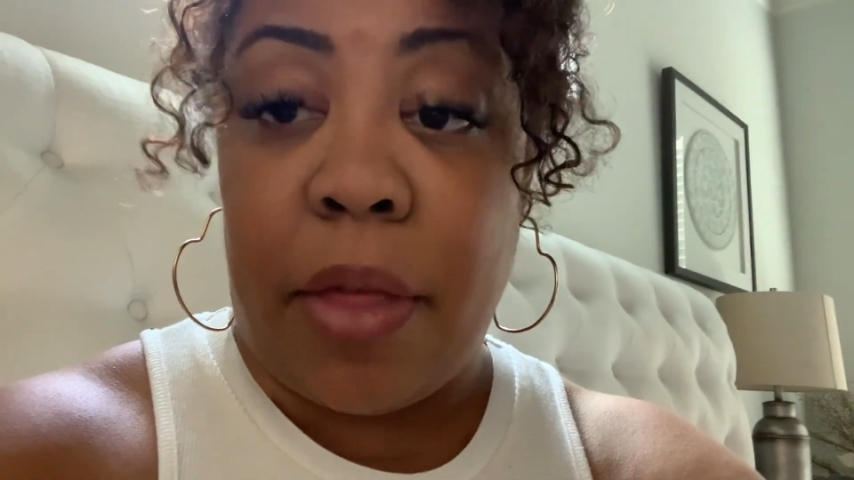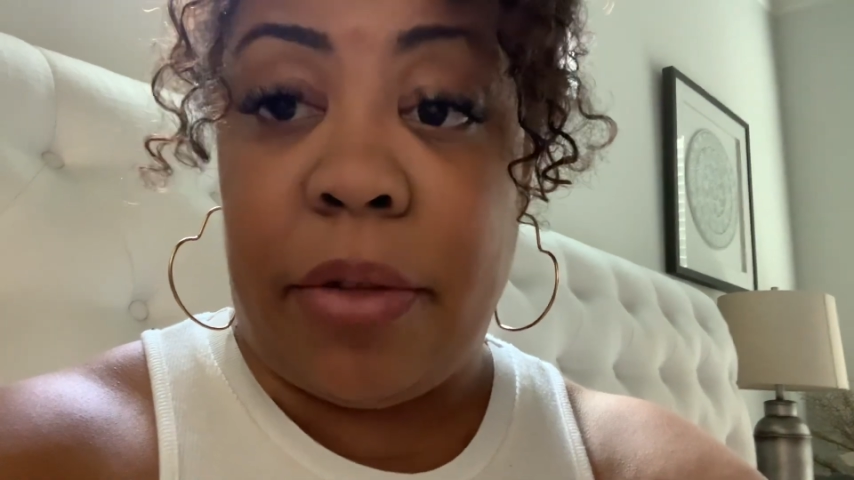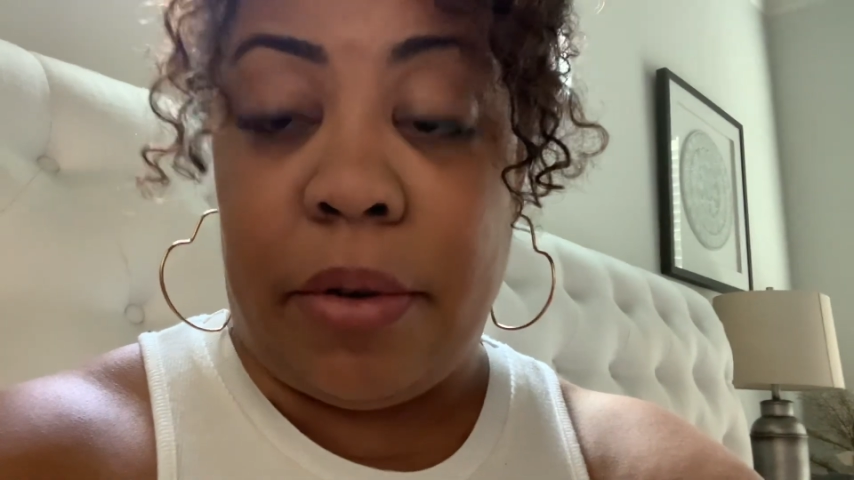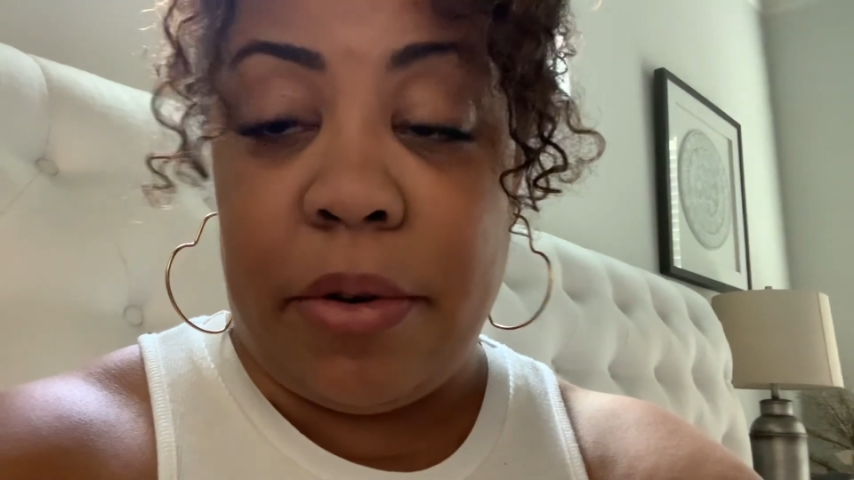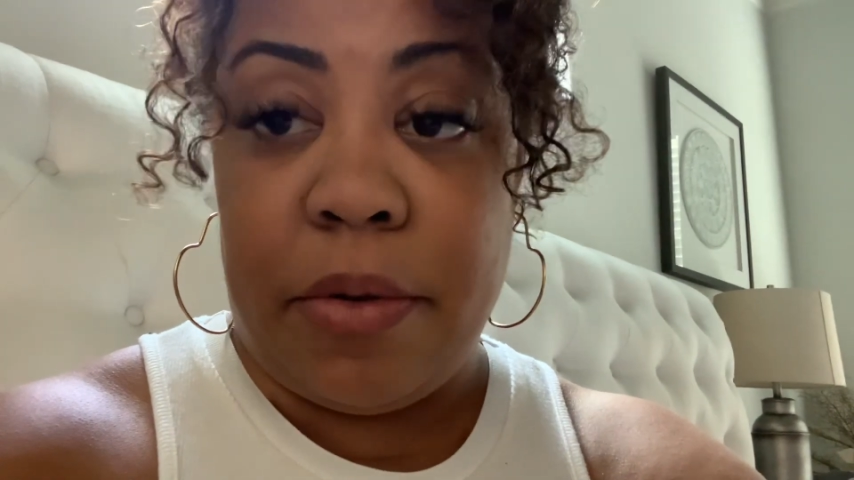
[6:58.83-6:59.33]

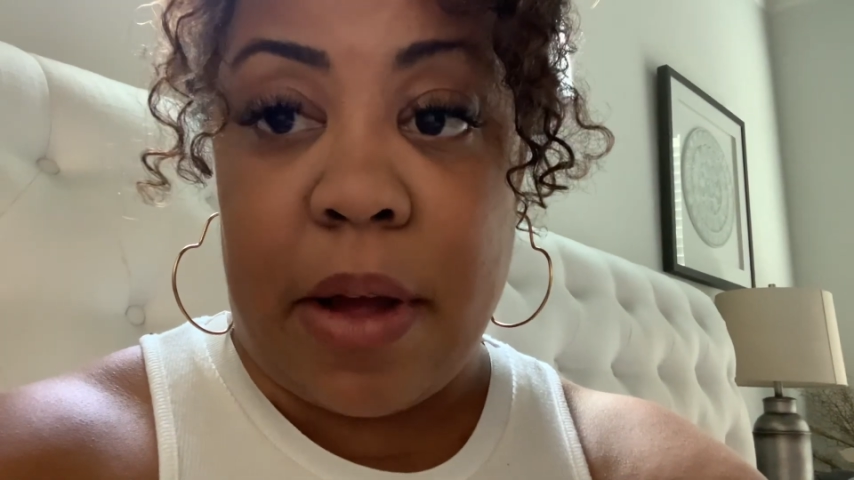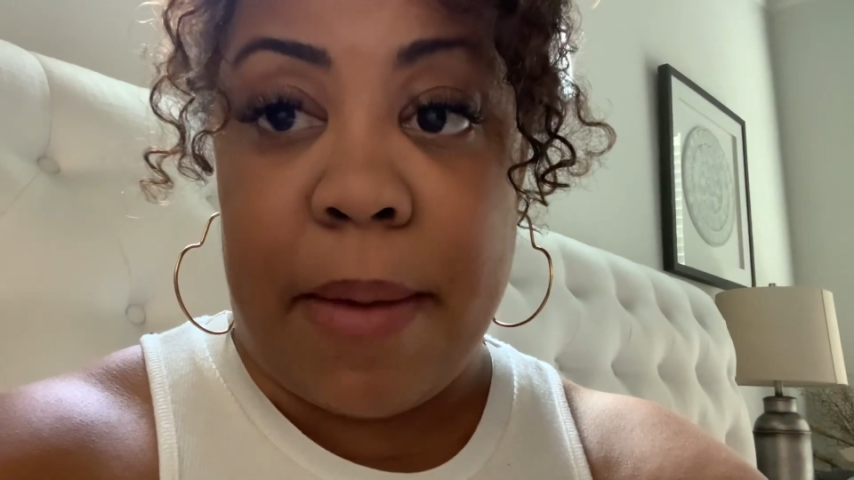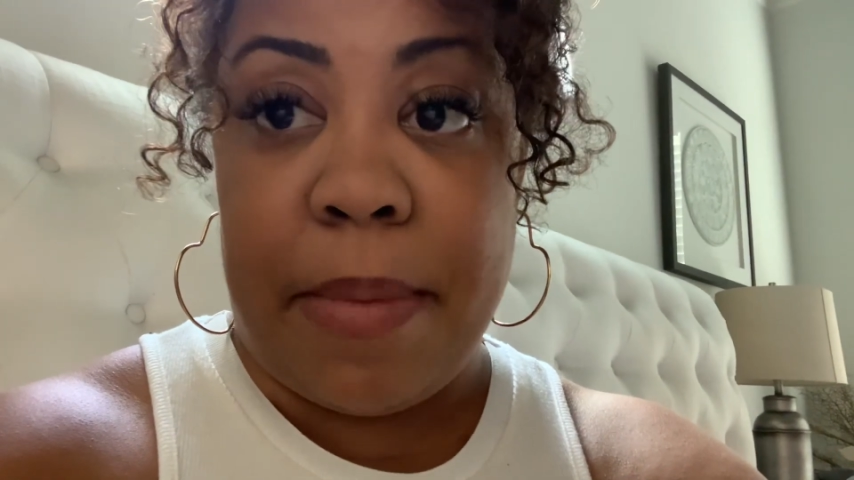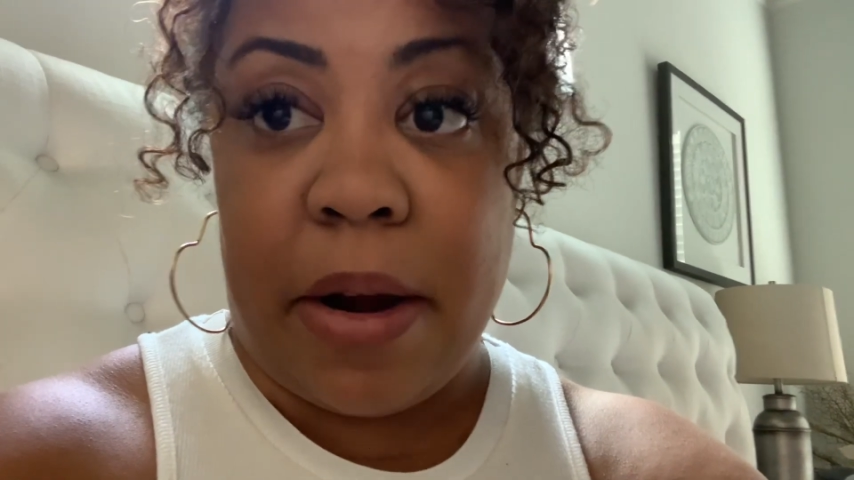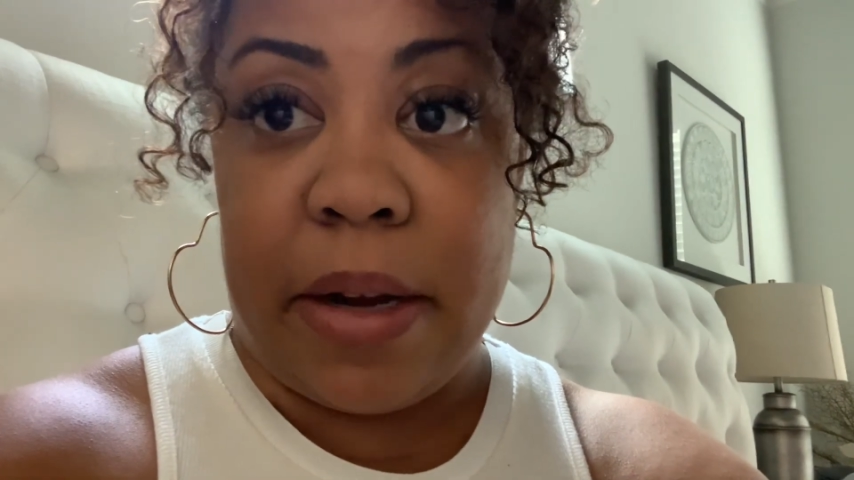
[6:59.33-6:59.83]
through
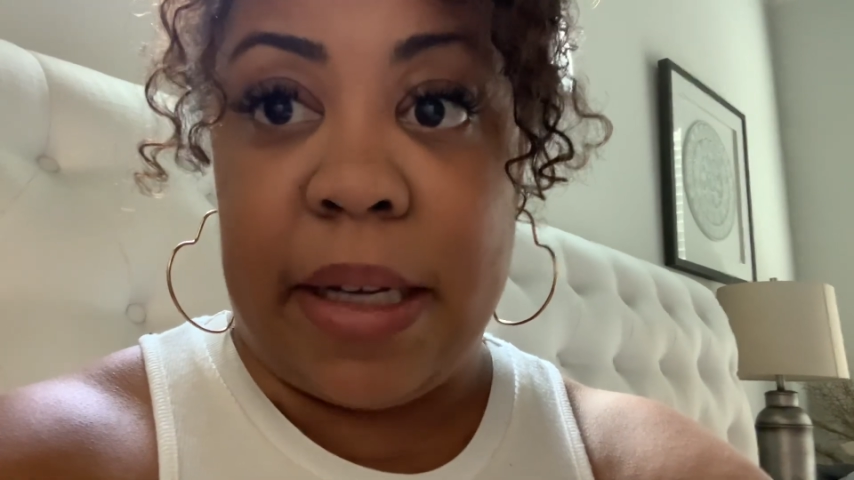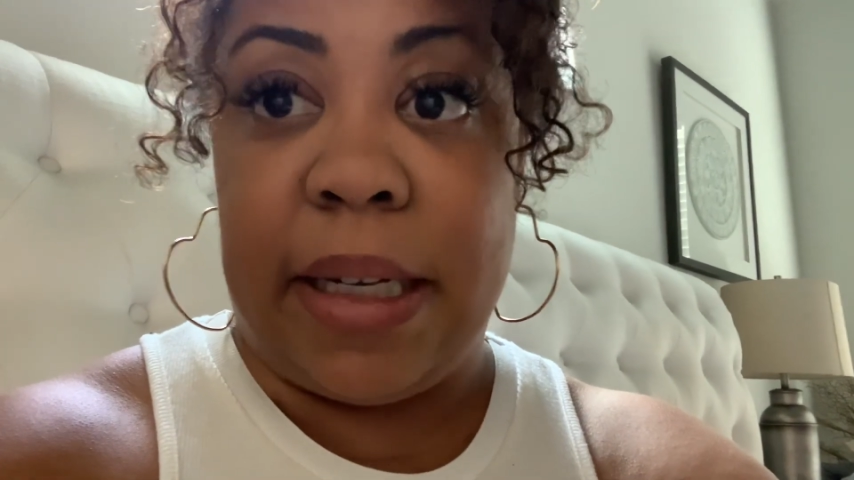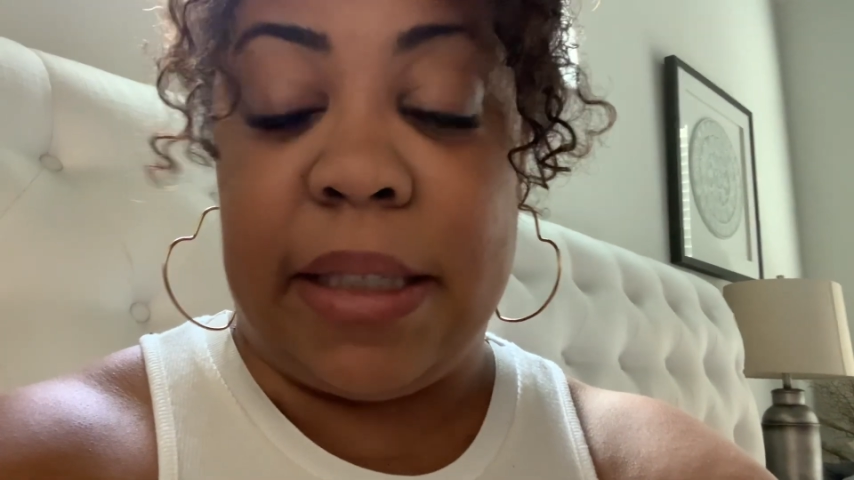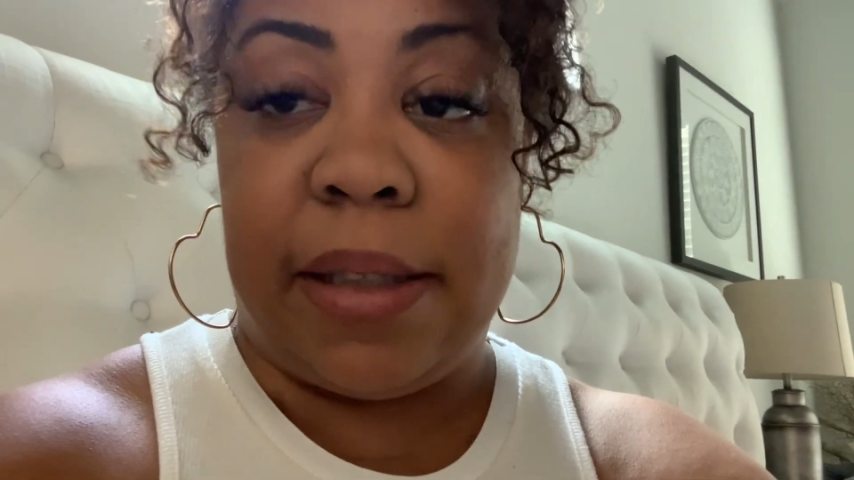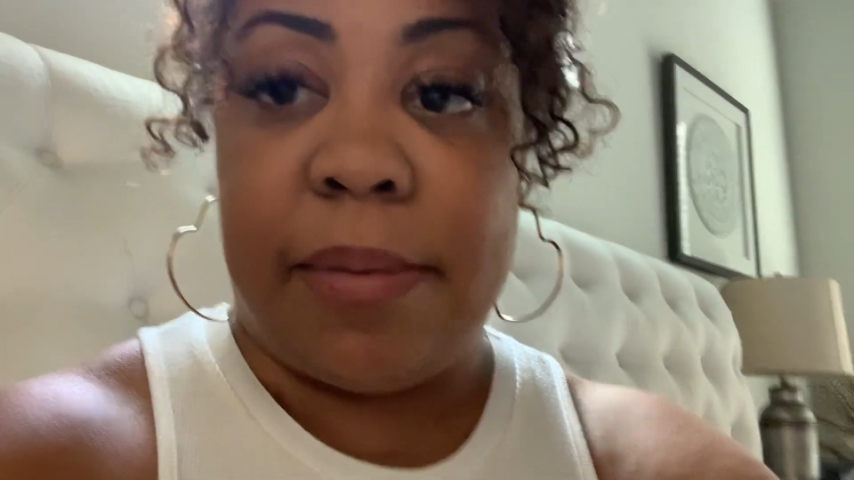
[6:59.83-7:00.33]
American
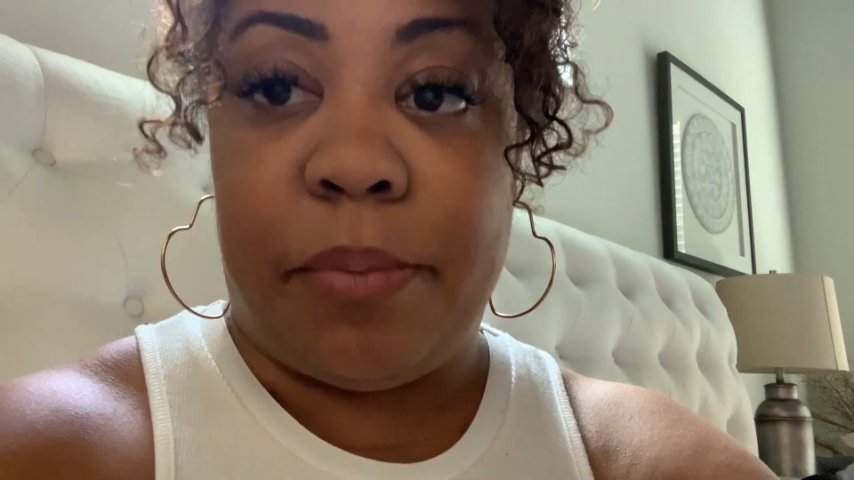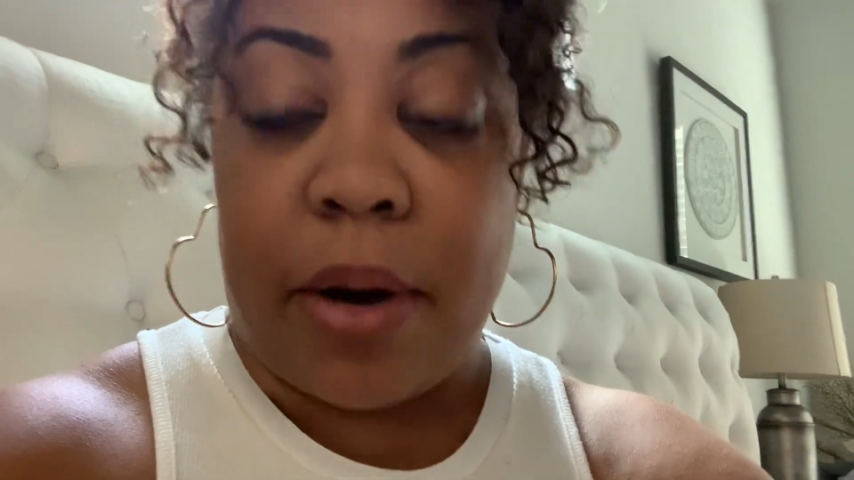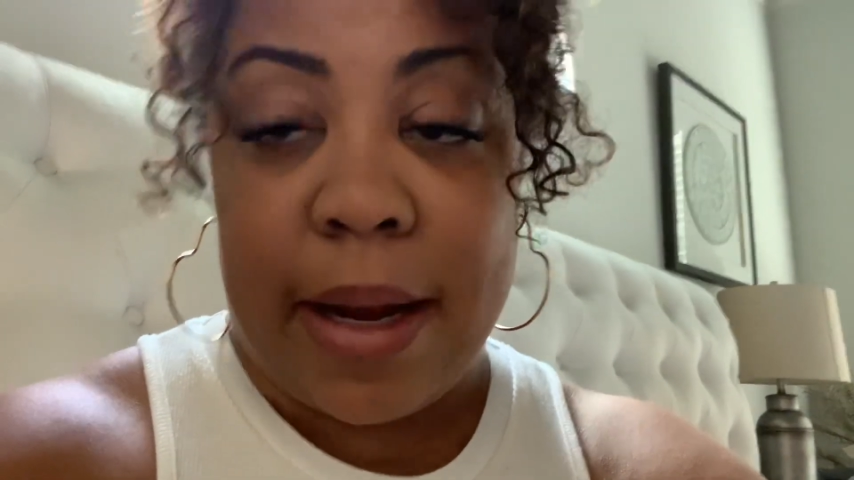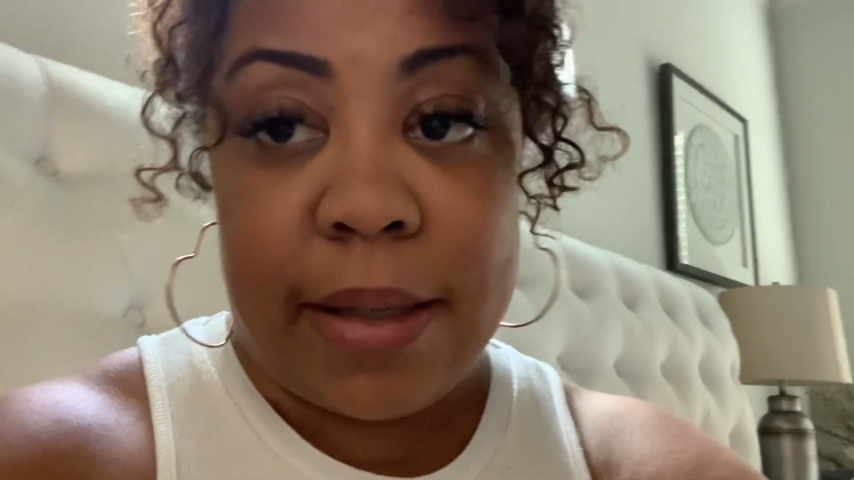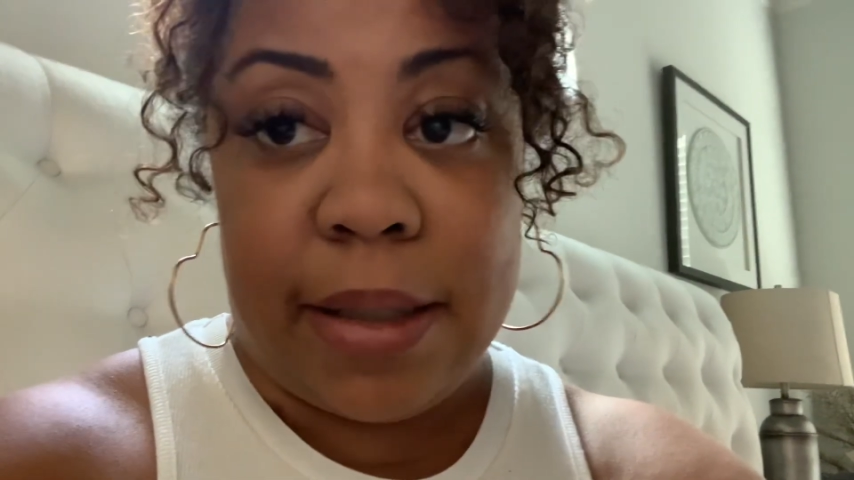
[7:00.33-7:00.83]

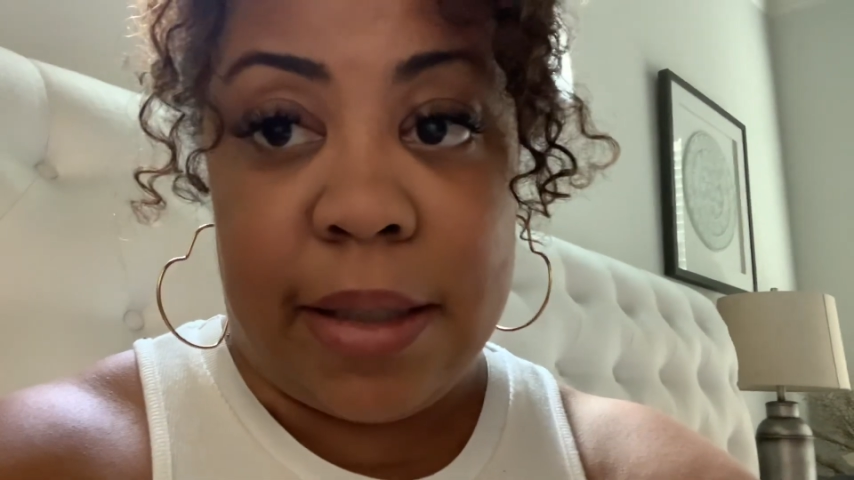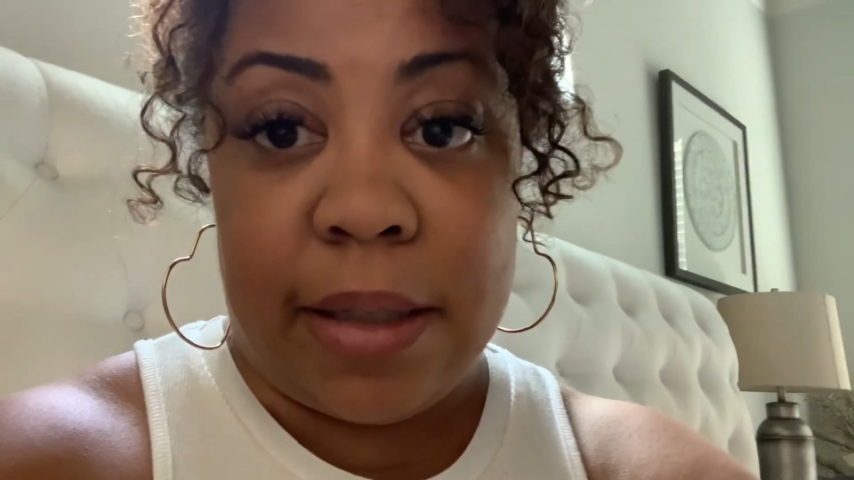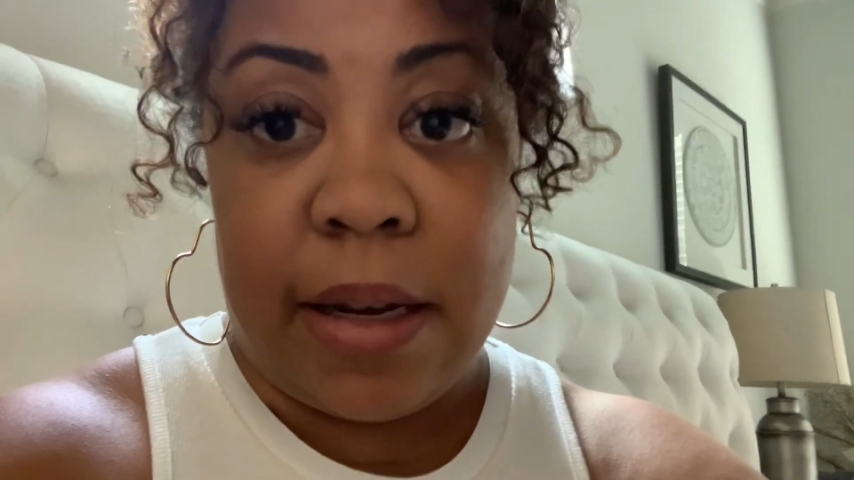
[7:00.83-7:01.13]
Express.